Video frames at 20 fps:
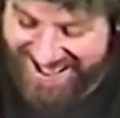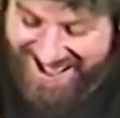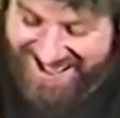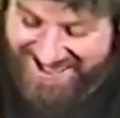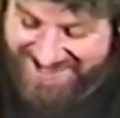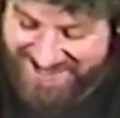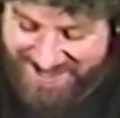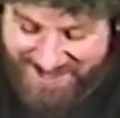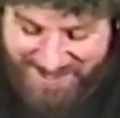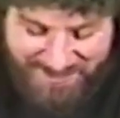I
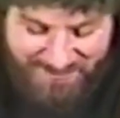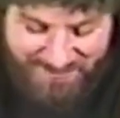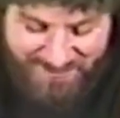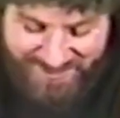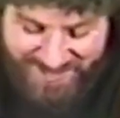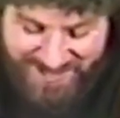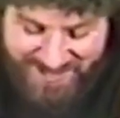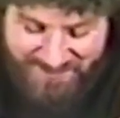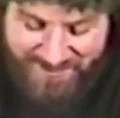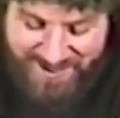just couldn't
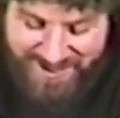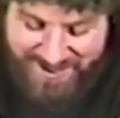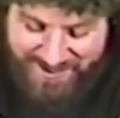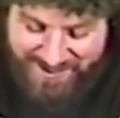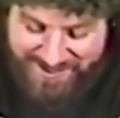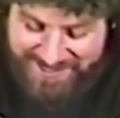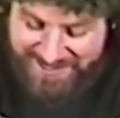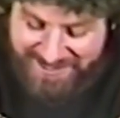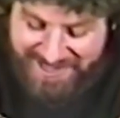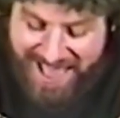believe my
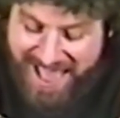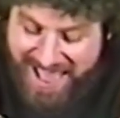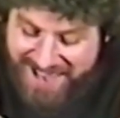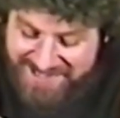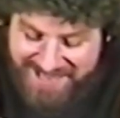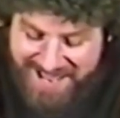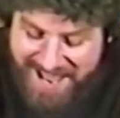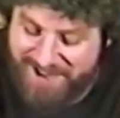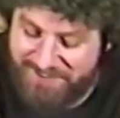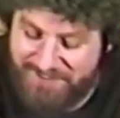ears. At
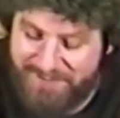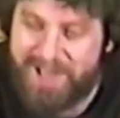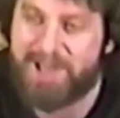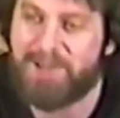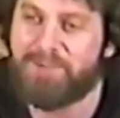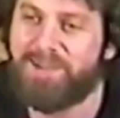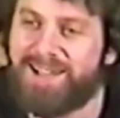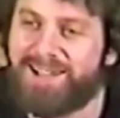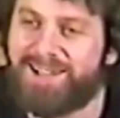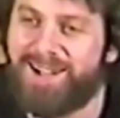last, I had
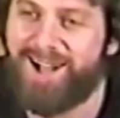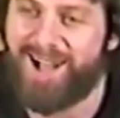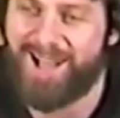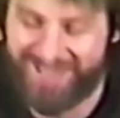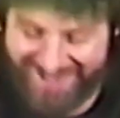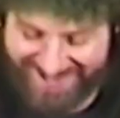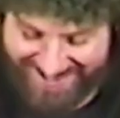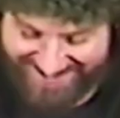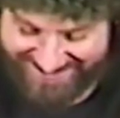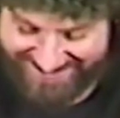found my
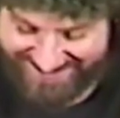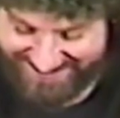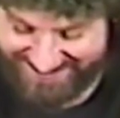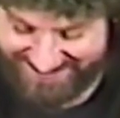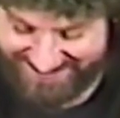calling.